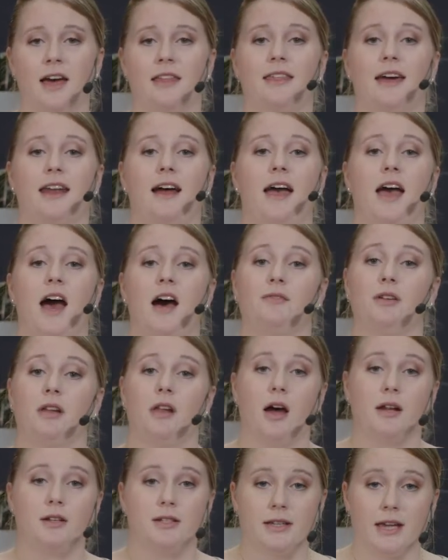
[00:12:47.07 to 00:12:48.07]
that I have a
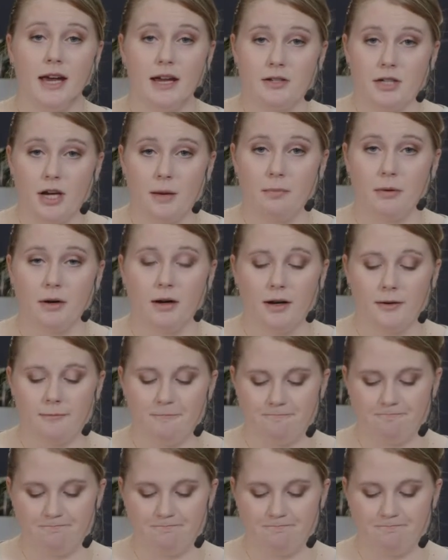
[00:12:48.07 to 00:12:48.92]
lot to catch up on.